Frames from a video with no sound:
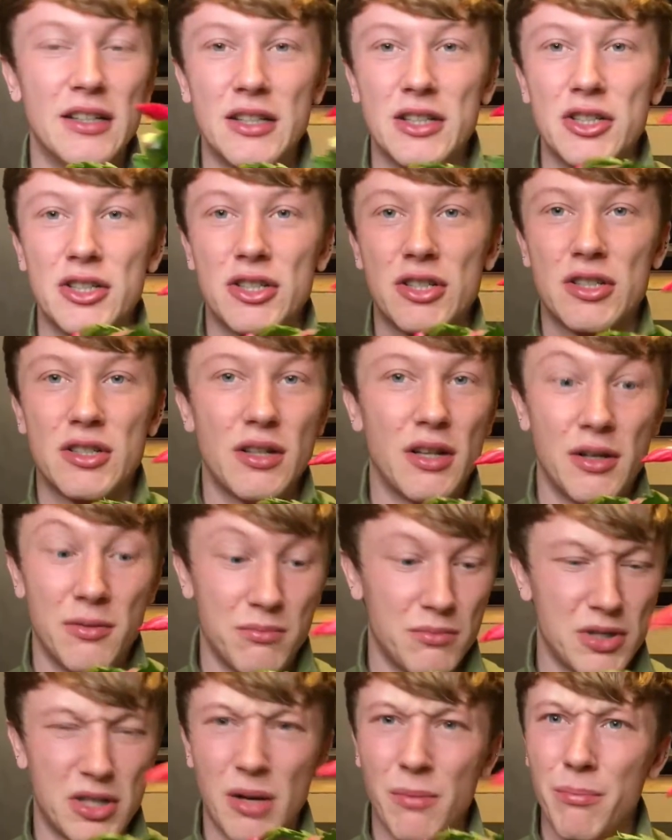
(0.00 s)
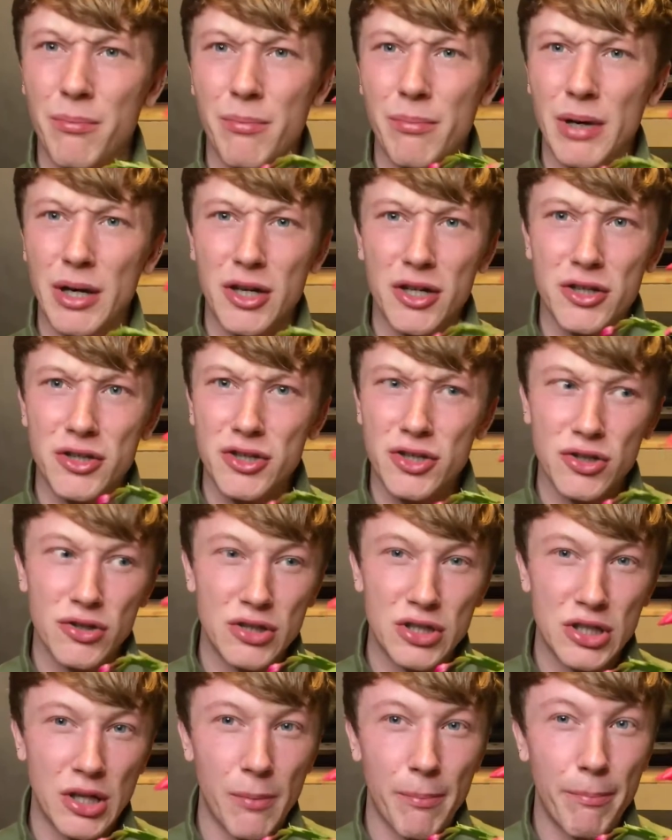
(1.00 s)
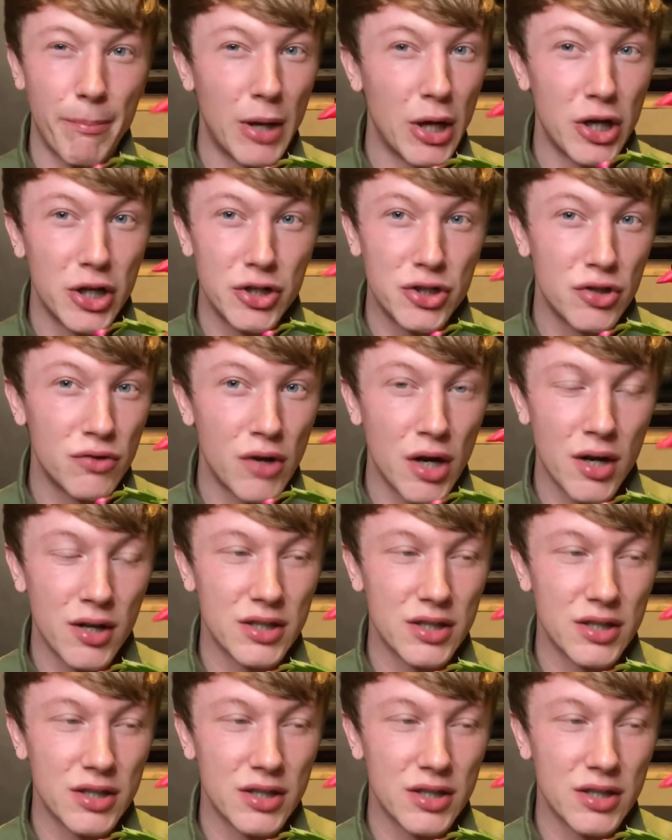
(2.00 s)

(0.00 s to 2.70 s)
Schlumbergera